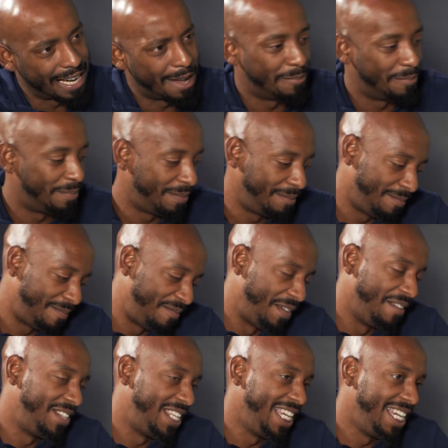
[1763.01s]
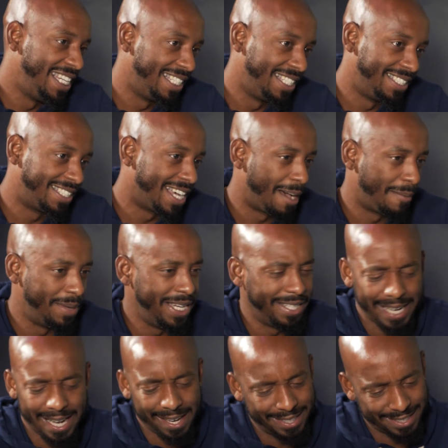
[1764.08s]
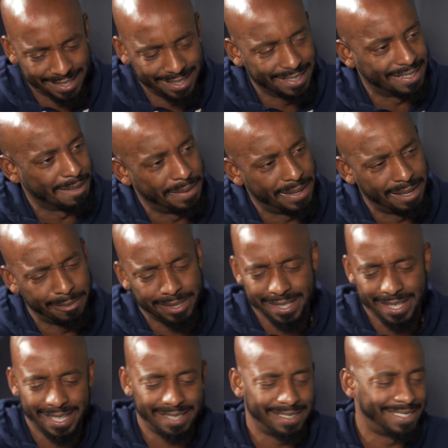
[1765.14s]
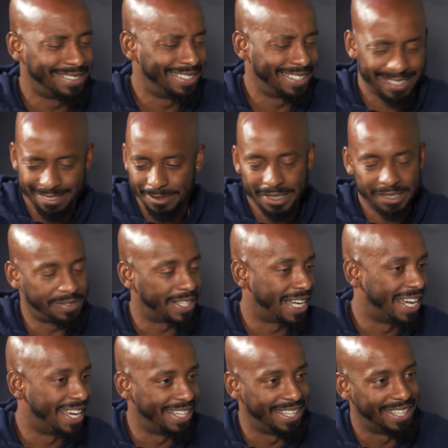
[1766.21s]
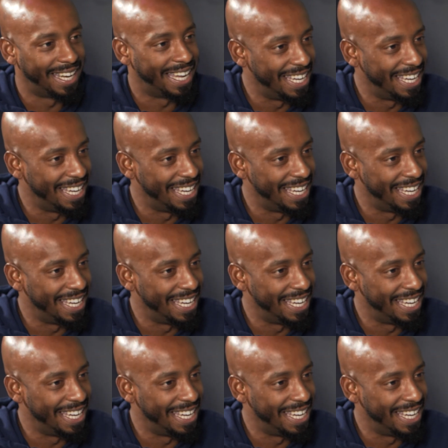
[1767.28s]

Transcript: And I'm 15 at the time. He kind of just looked at me and was like, little nigga, fuck out of here.